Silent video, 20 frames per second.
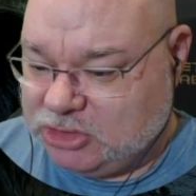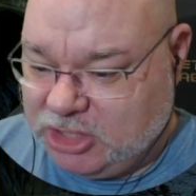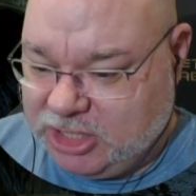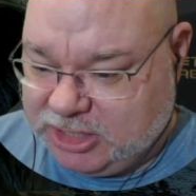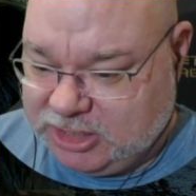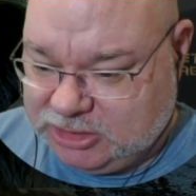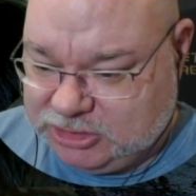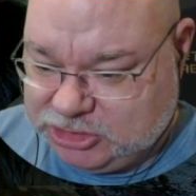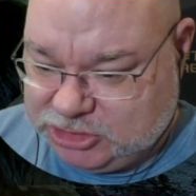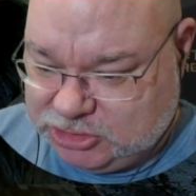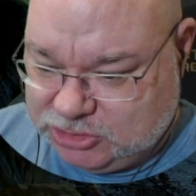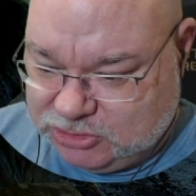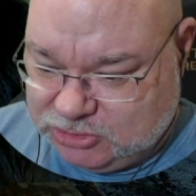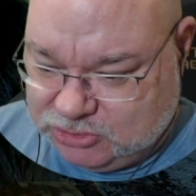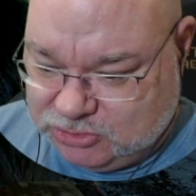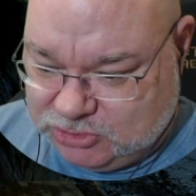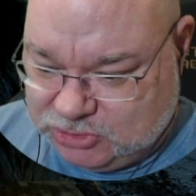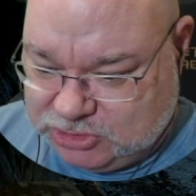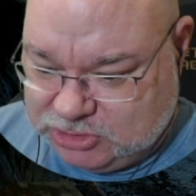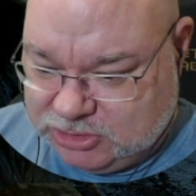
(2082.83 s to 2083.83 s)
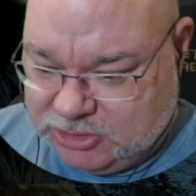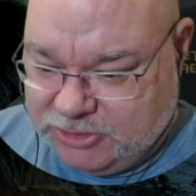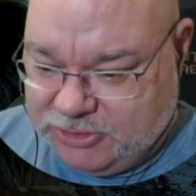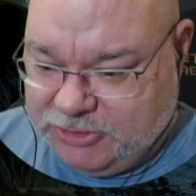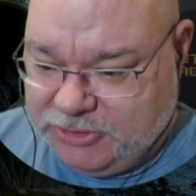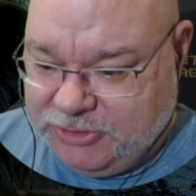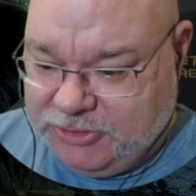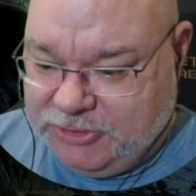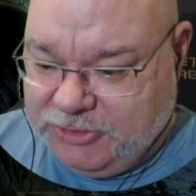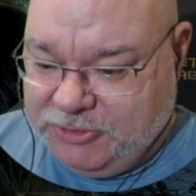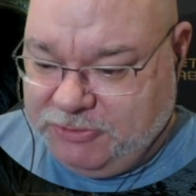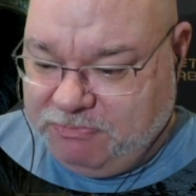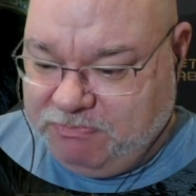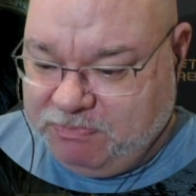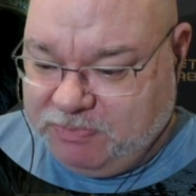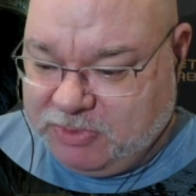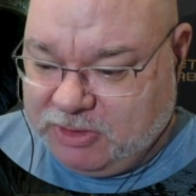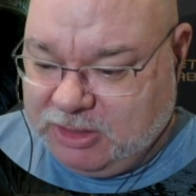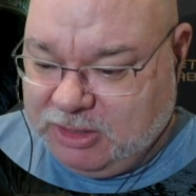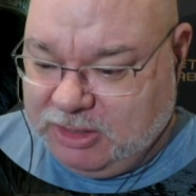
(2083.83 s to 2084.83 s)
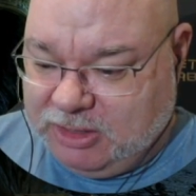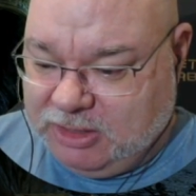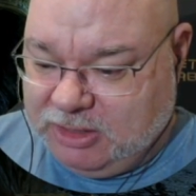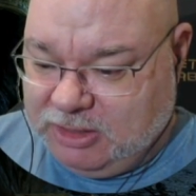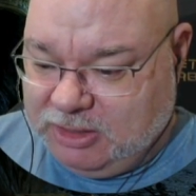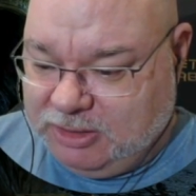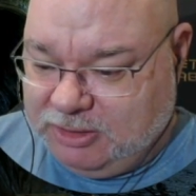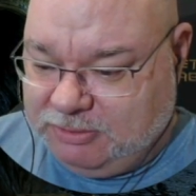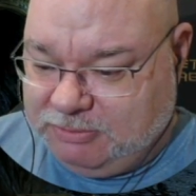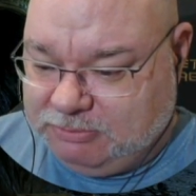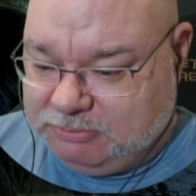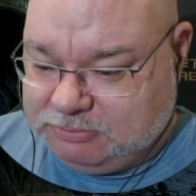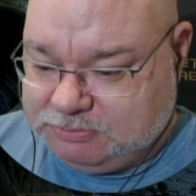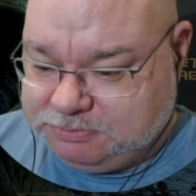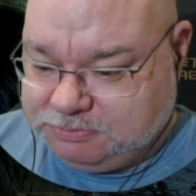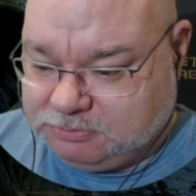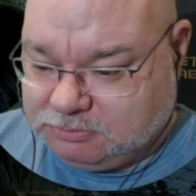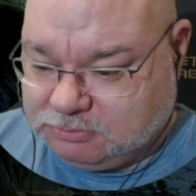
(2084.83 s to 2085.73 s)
I can choose, Flame